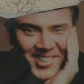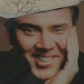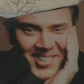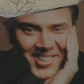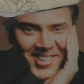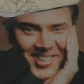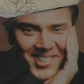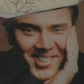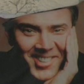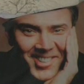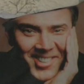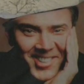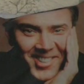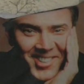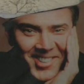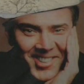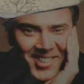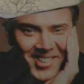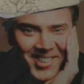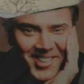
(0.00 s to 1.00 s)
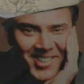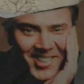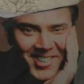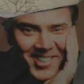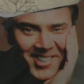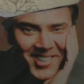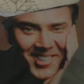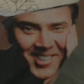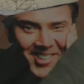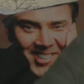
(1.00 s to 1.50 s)

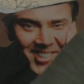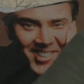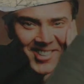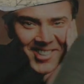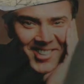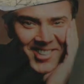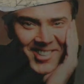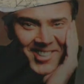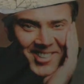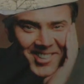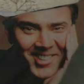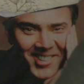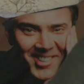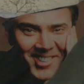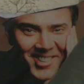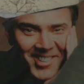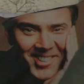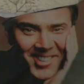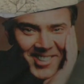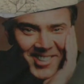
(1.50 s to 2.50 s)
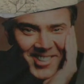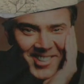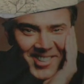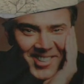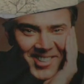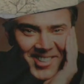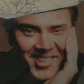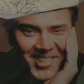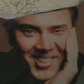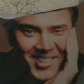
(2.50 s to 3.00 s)

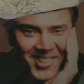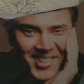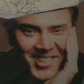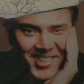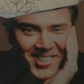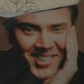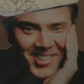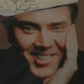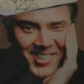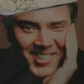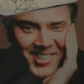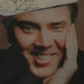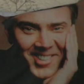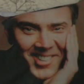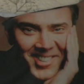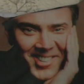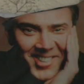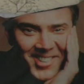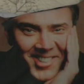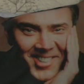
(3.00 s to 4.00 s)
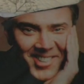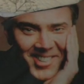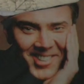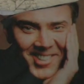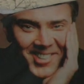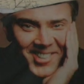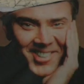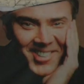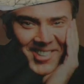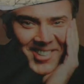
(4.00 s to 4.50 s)

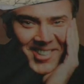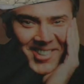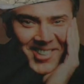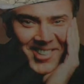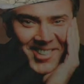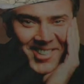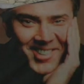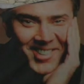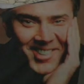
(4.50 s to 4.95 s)
(not speaking)